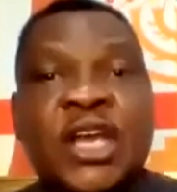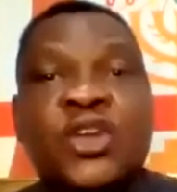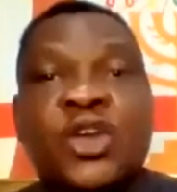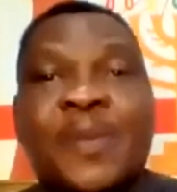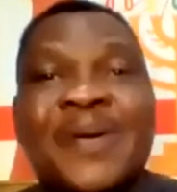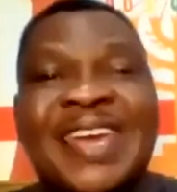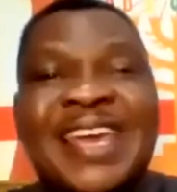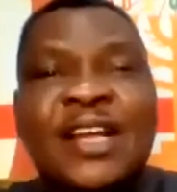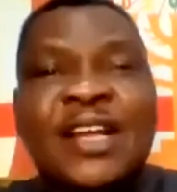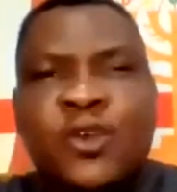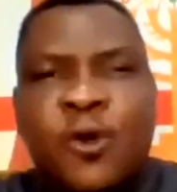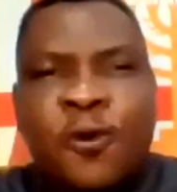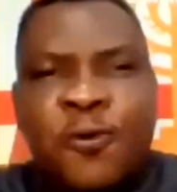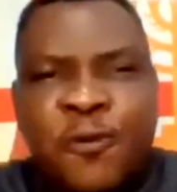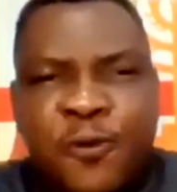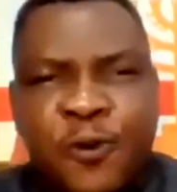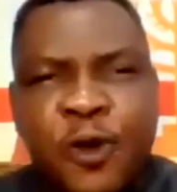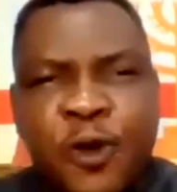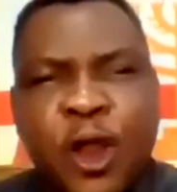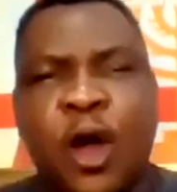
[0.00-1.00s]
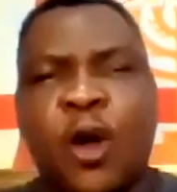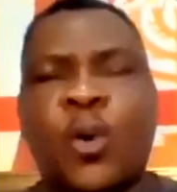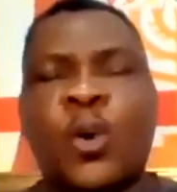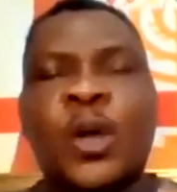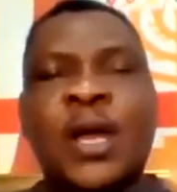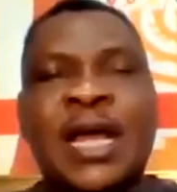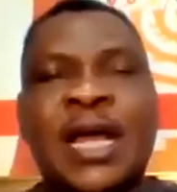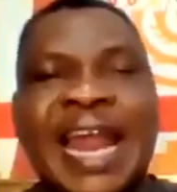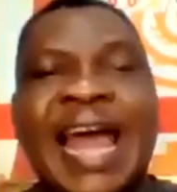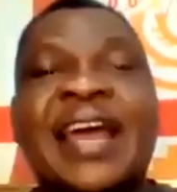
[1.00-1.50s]
You begin to
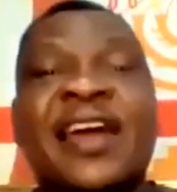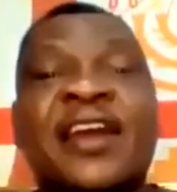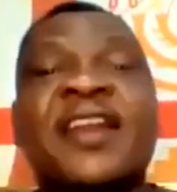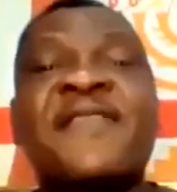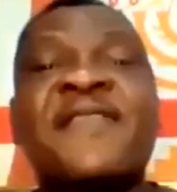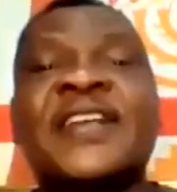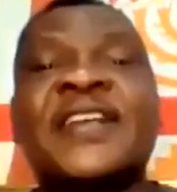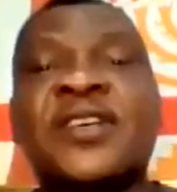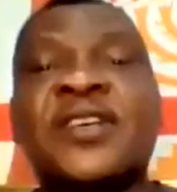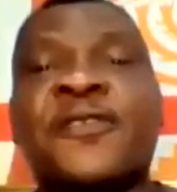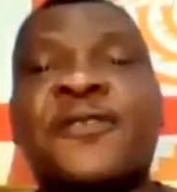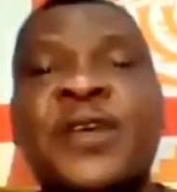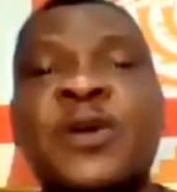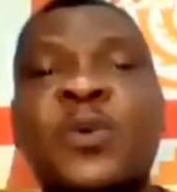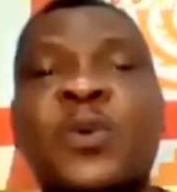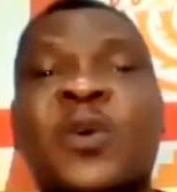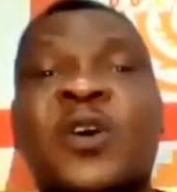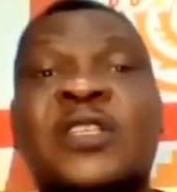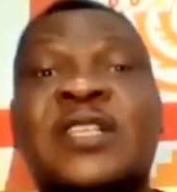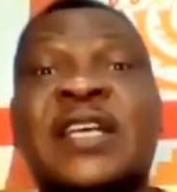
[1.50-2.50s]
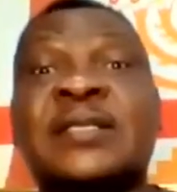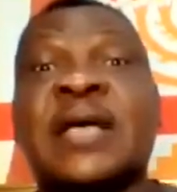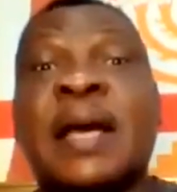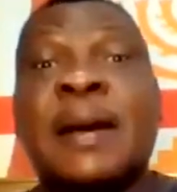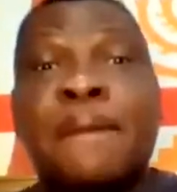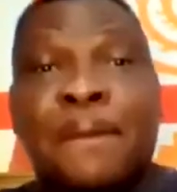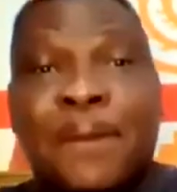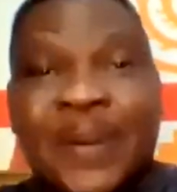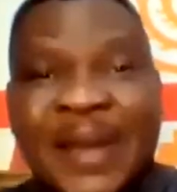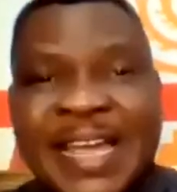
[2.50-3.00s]
flow like rivers of living waters,
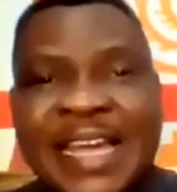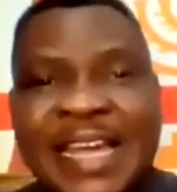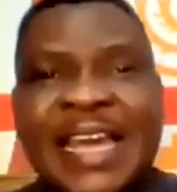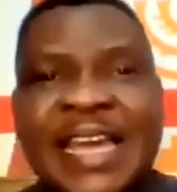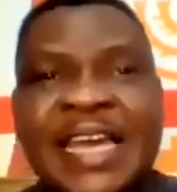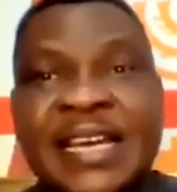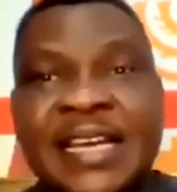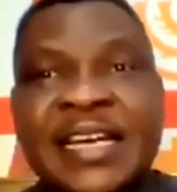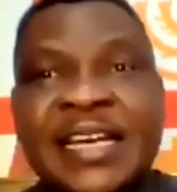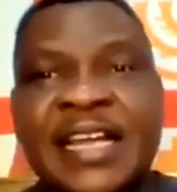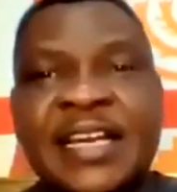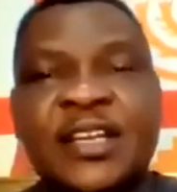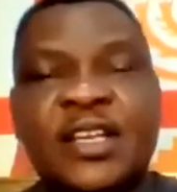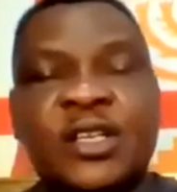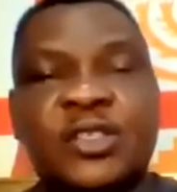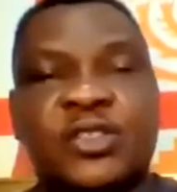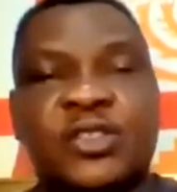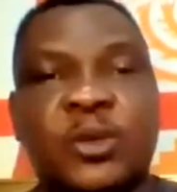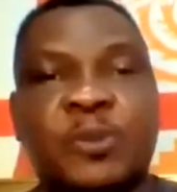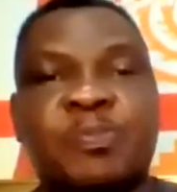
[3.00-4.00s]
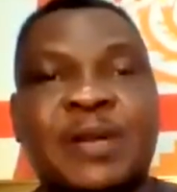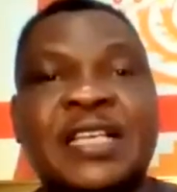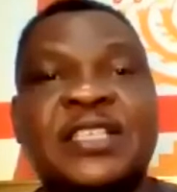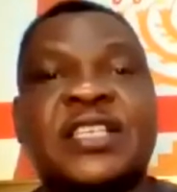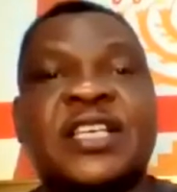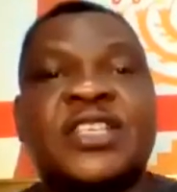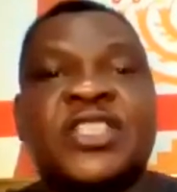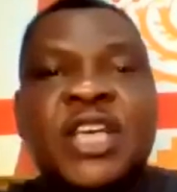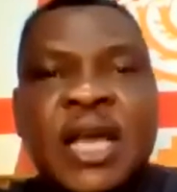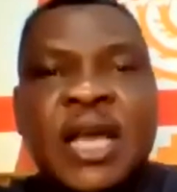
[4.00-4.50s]
bringing healing into
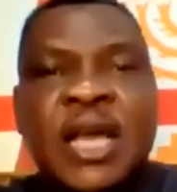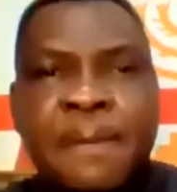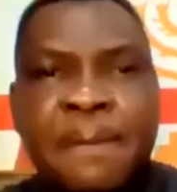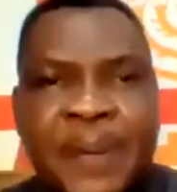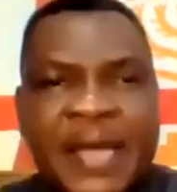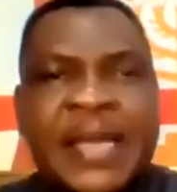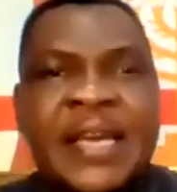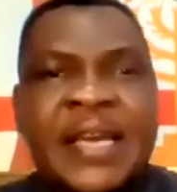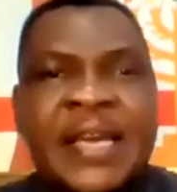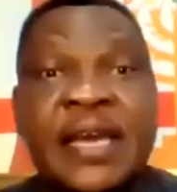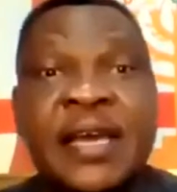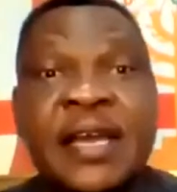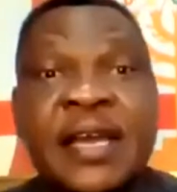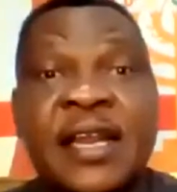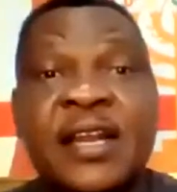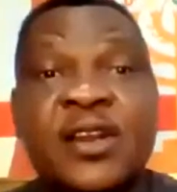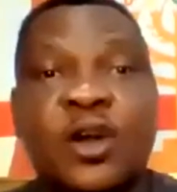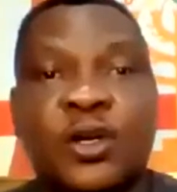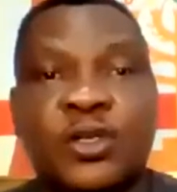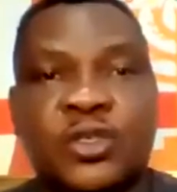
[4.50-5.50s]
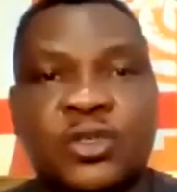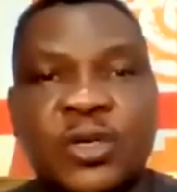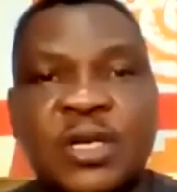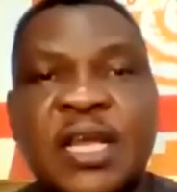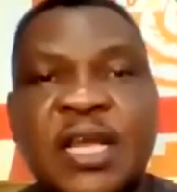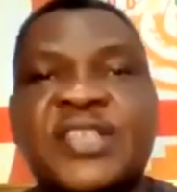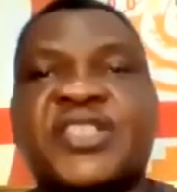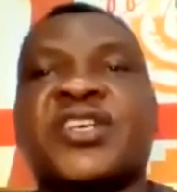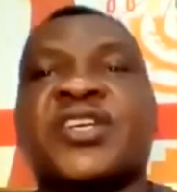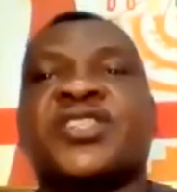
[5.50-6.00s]
places, bringing healing onto
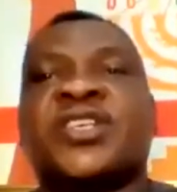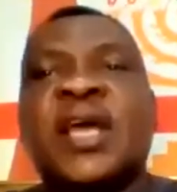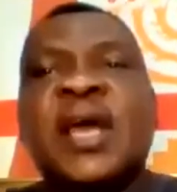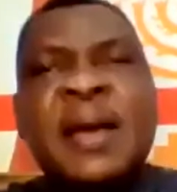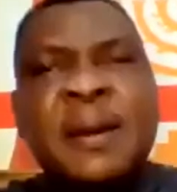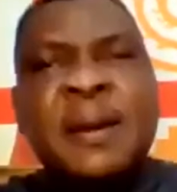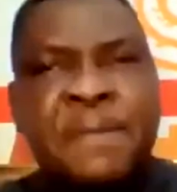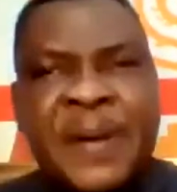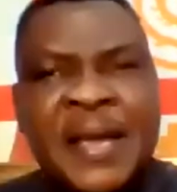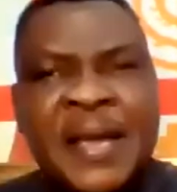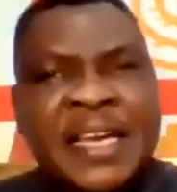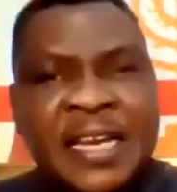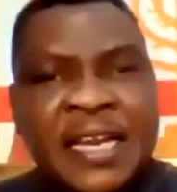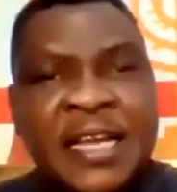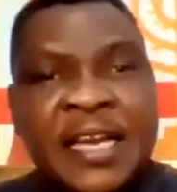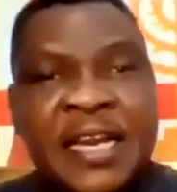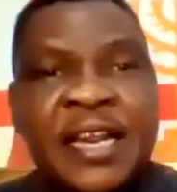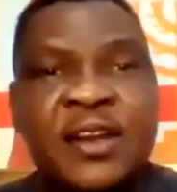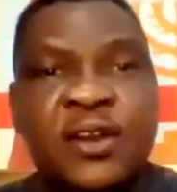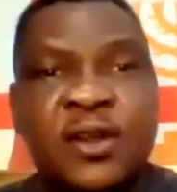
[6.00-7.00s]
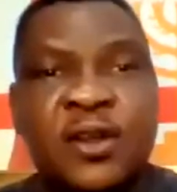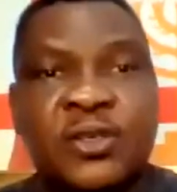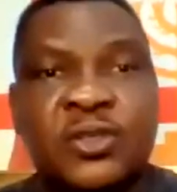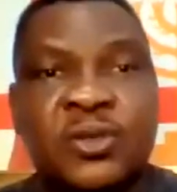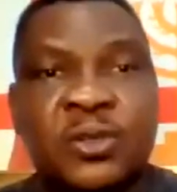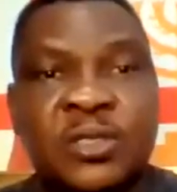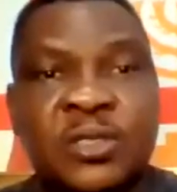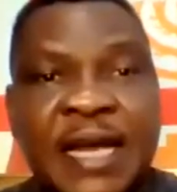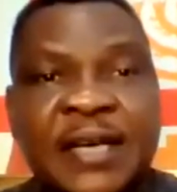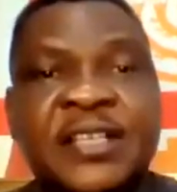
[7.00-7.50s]
nations, bringing healing
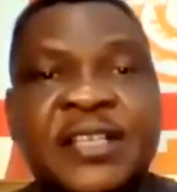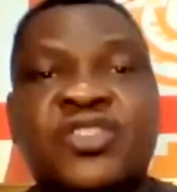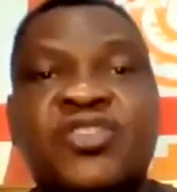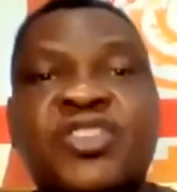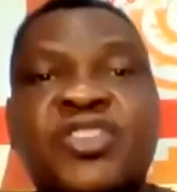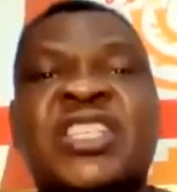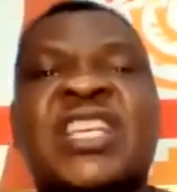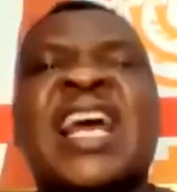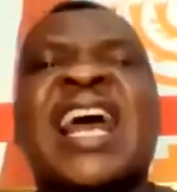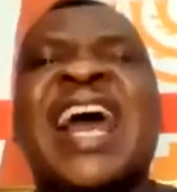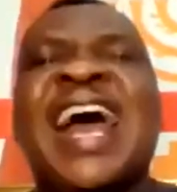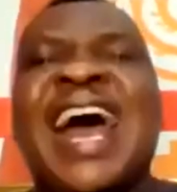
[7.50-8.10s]
onto territories,